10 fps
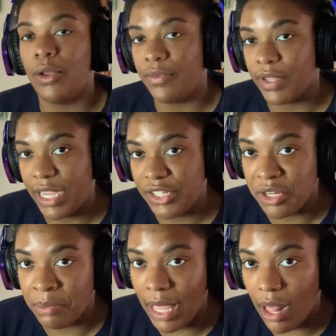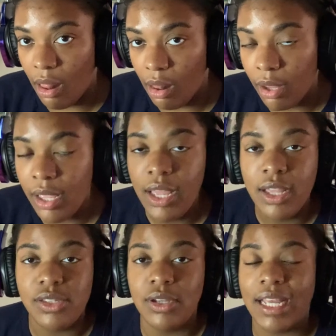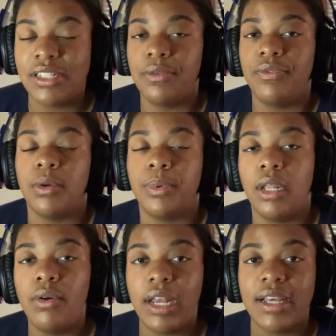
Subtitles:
the notification bell, so you guys know the video is uploaded.